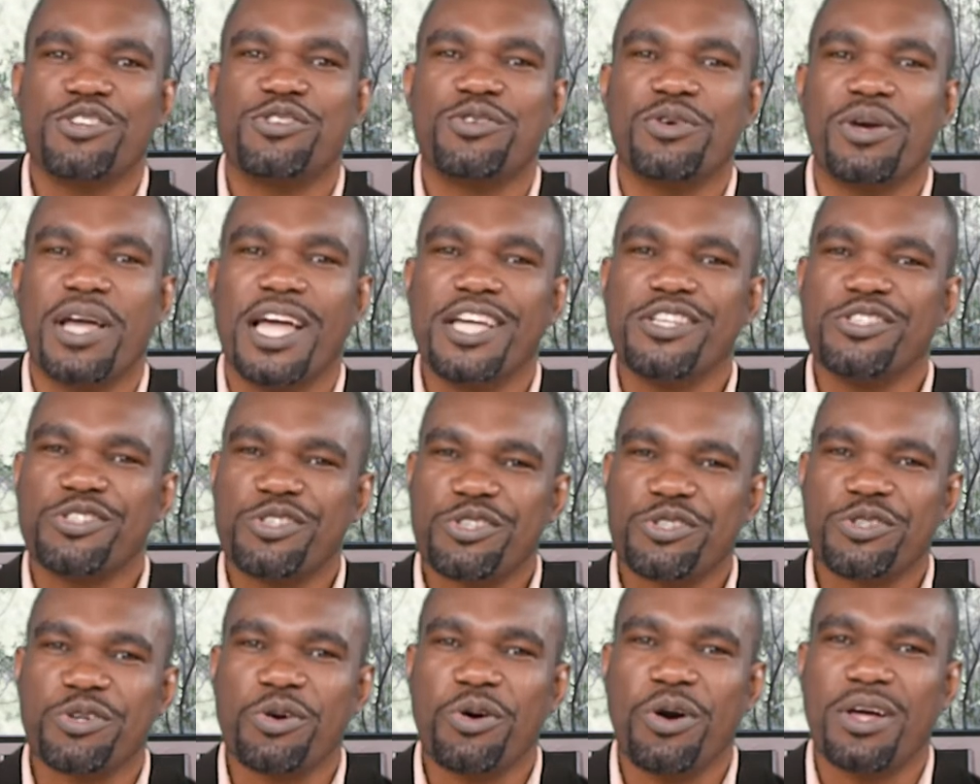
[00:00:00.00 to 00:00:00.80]
to
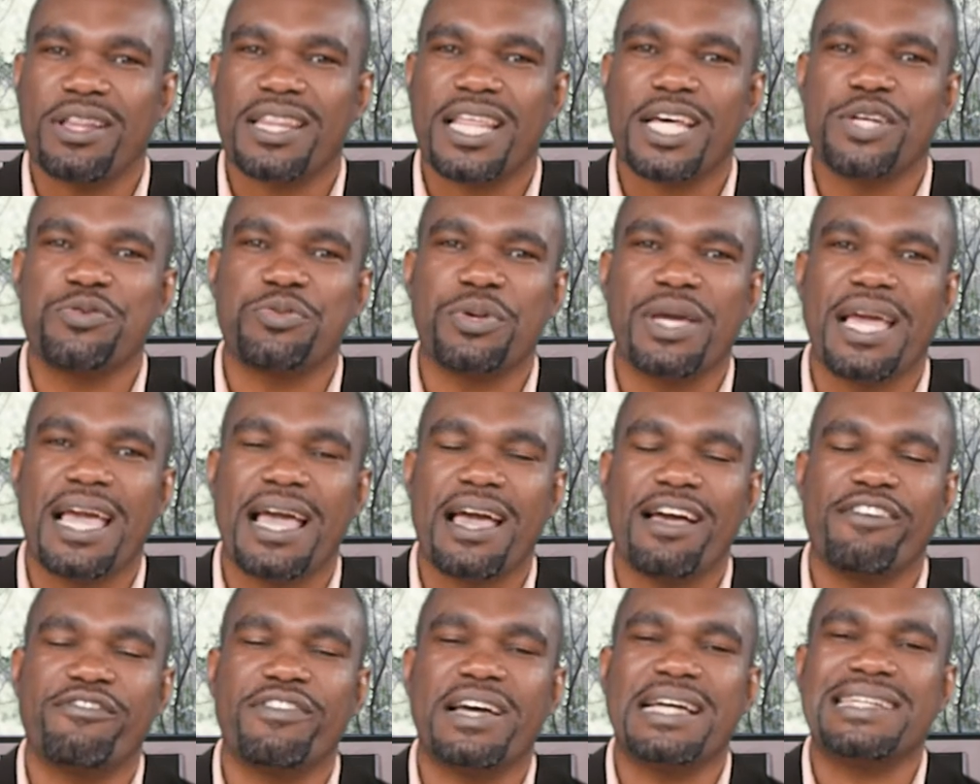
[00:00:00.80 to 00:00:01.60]
ensure that we
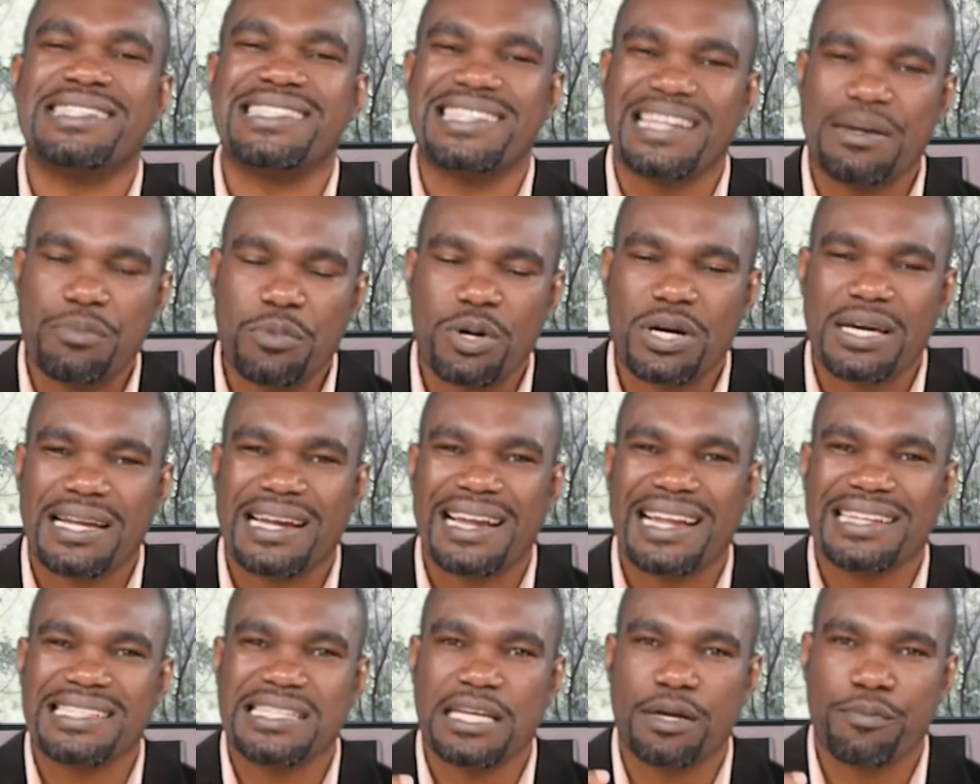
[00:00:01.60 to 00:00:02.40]
have a
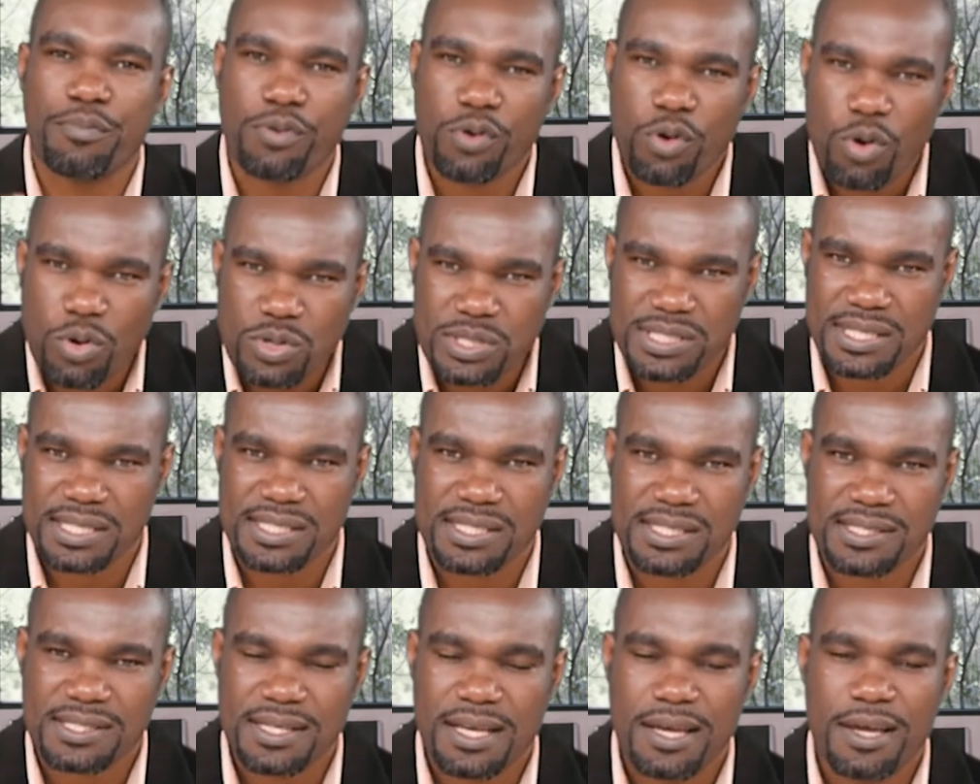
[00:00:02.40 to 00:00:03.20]
democratic
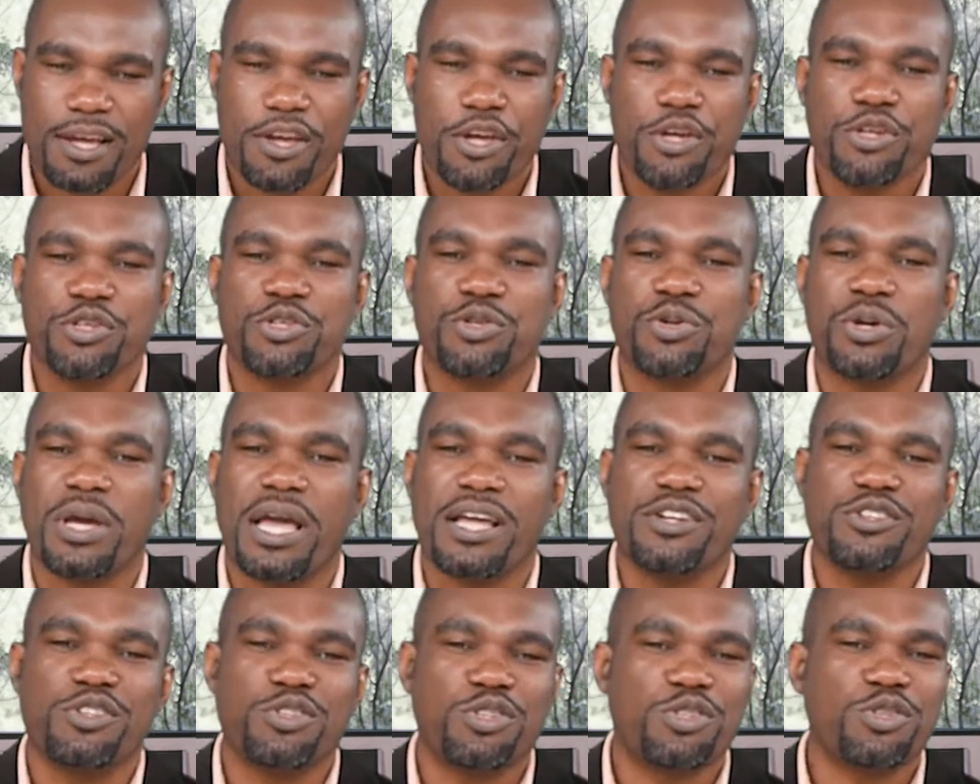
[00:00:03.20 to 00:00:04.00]
process, to
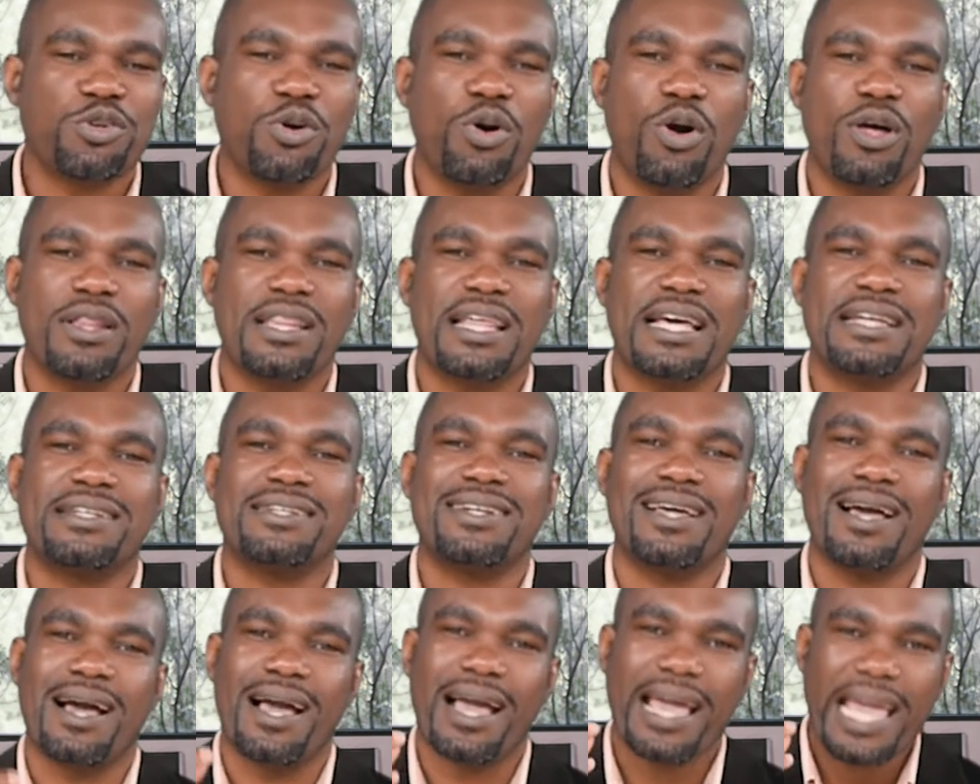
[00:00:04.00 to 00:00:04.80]
ensure
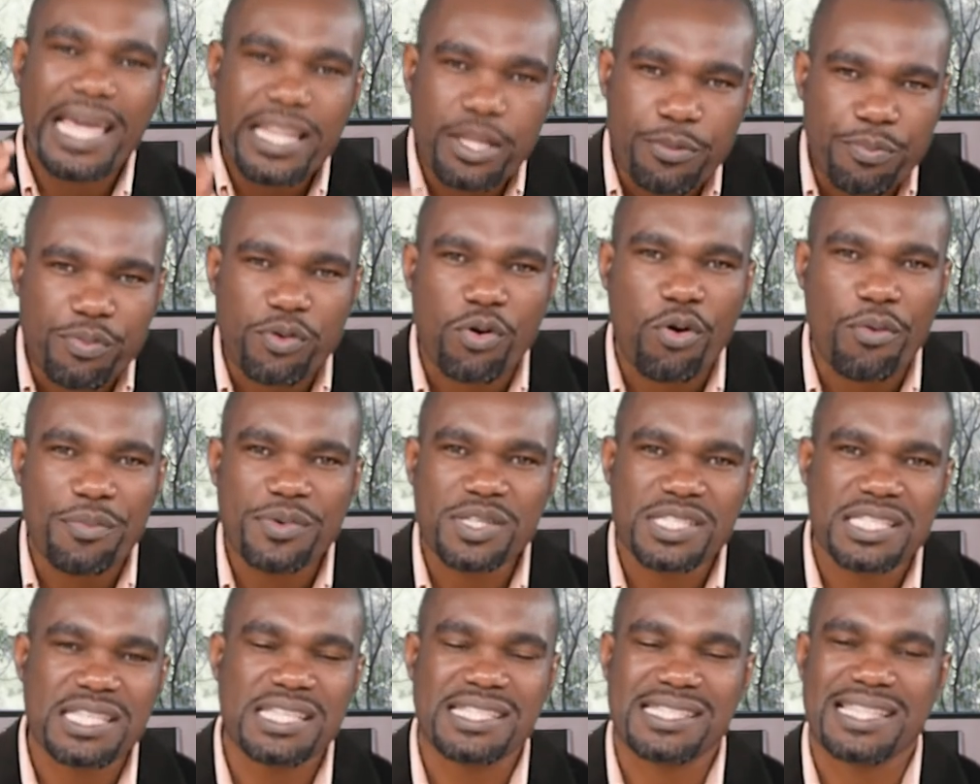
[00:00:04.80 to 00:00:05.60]
that the
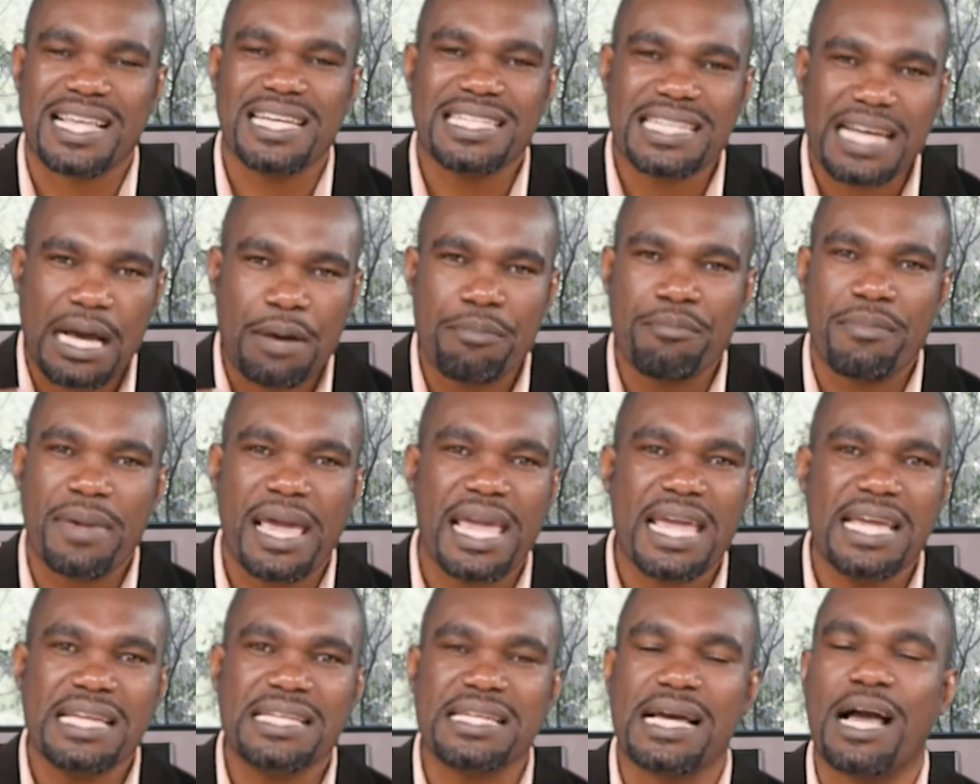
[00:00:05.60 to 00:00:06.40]
promises that are
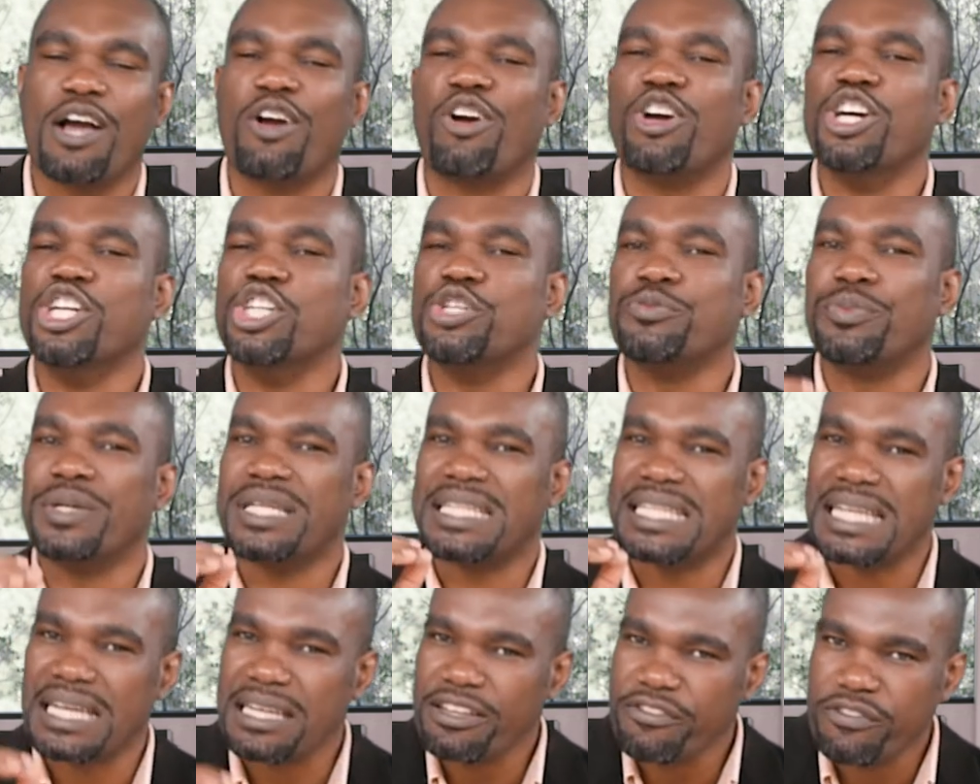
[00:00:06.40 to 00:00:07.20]
made are going to be
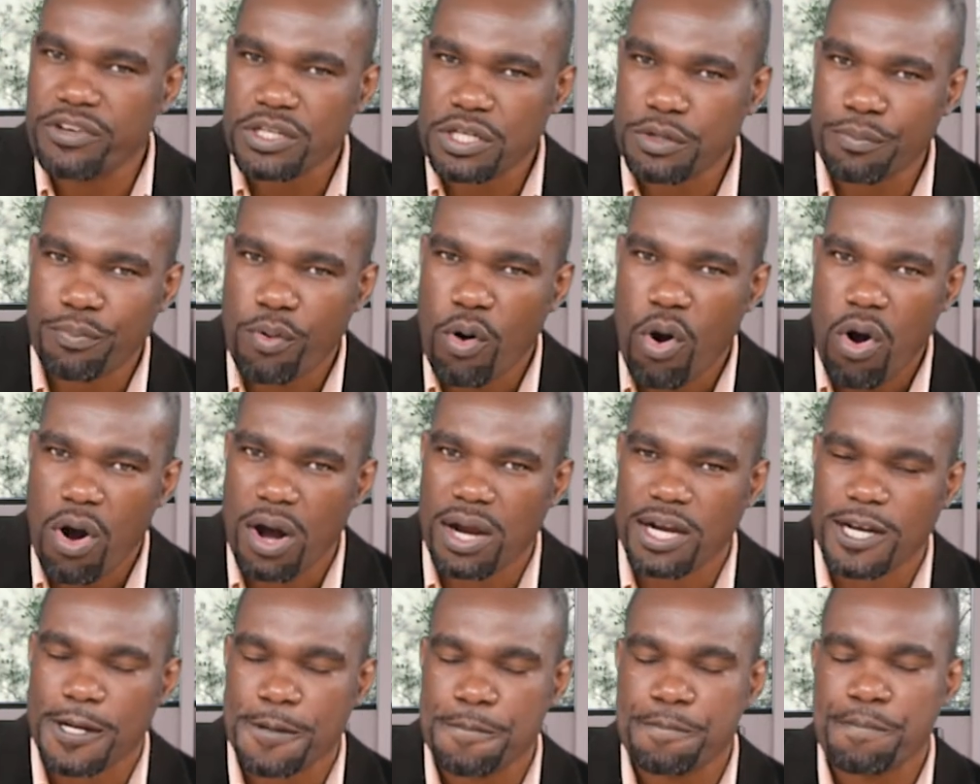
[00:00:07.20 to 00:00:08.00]
delivered
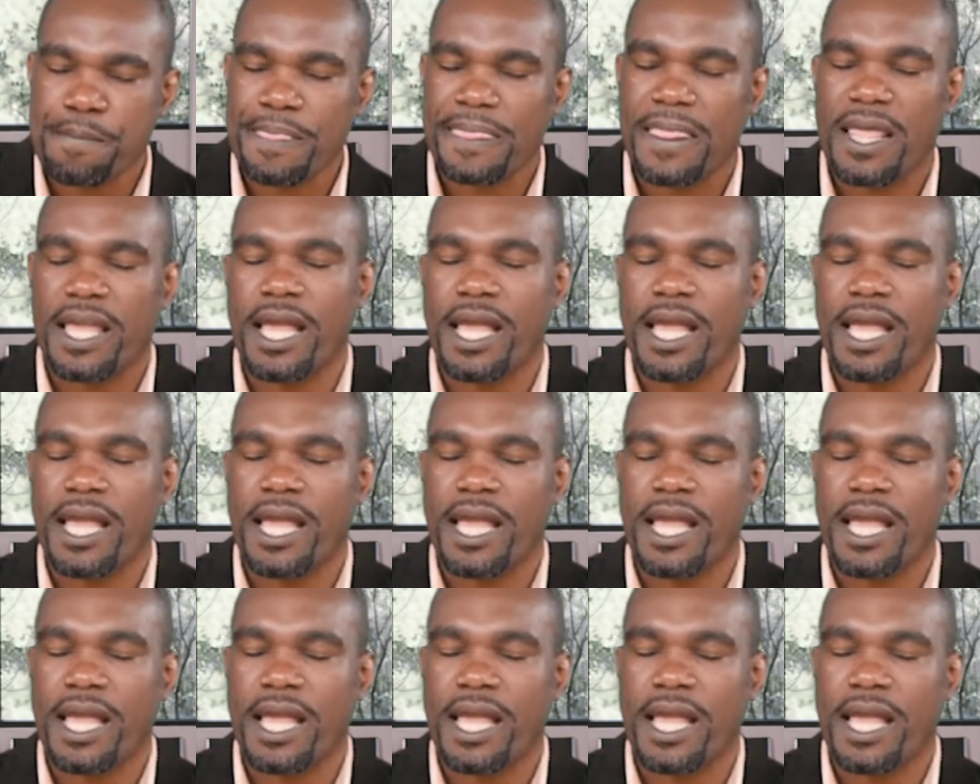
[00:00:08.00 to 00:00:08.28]
upon.